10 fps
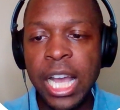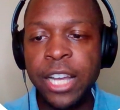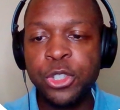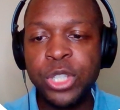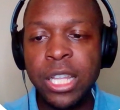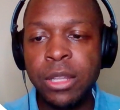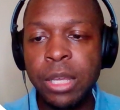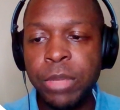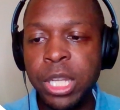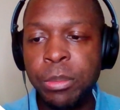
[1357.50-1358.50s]
I understand
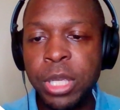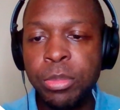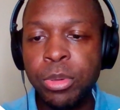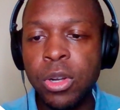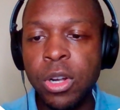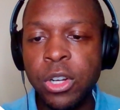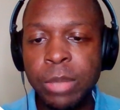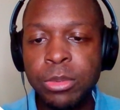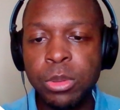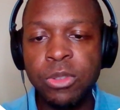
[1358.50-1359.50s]
that many people are
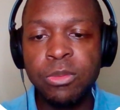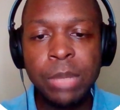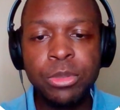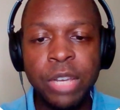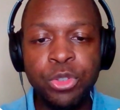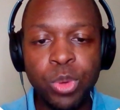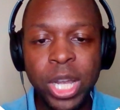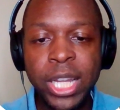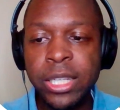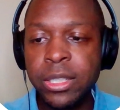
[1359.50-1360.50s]
skeptical of the Bible. Have you
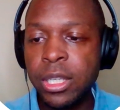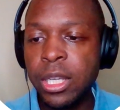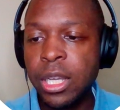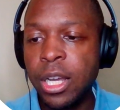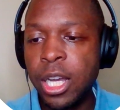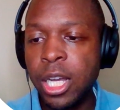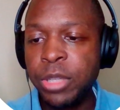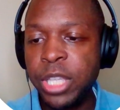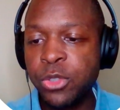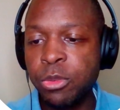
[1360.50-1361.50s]
read it?" Um
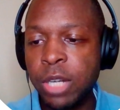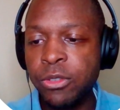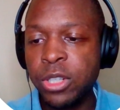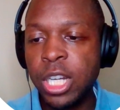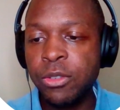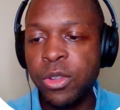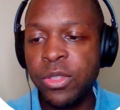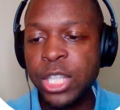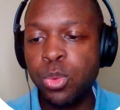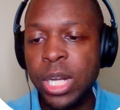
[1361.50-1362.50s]
yes, from cover to cover.
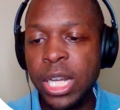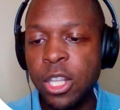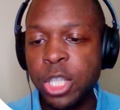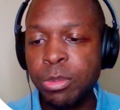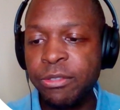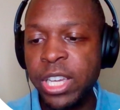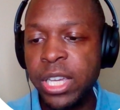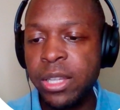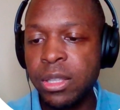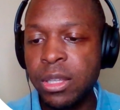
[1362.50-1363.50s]
That's when I lost my
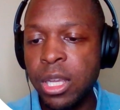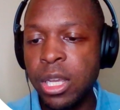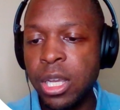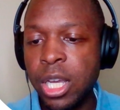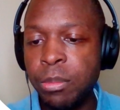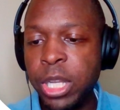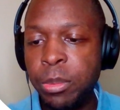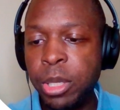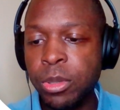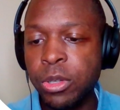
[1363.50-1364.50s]
faith. Uh, many
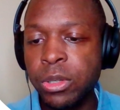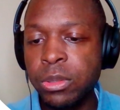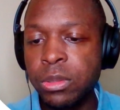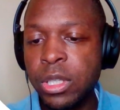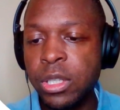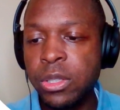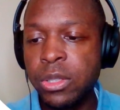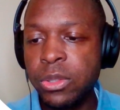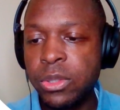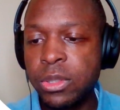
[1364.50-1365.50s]
people are
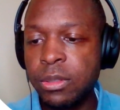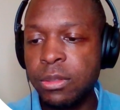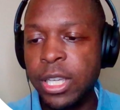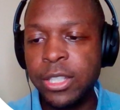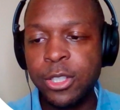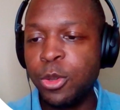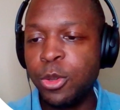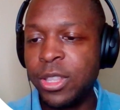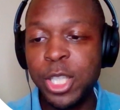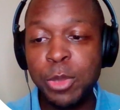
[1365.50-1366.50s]
and so
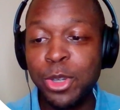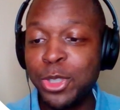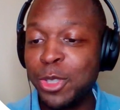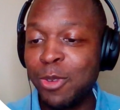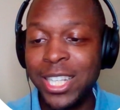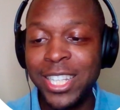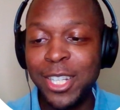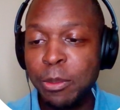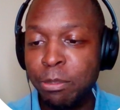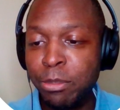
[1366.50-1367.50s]
this person right
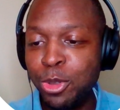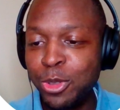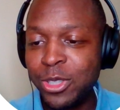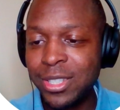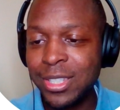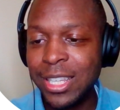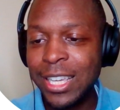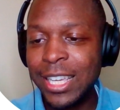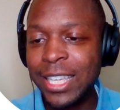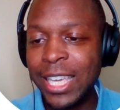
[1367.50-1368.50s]
here, Boots
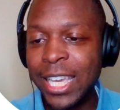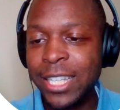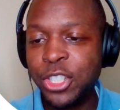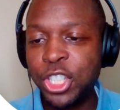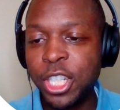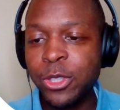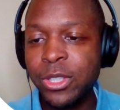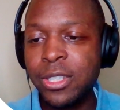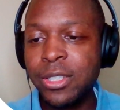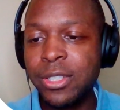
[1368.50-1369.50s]

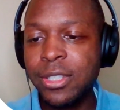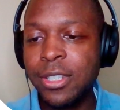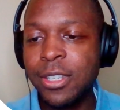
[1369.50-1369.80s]
Cancelsis.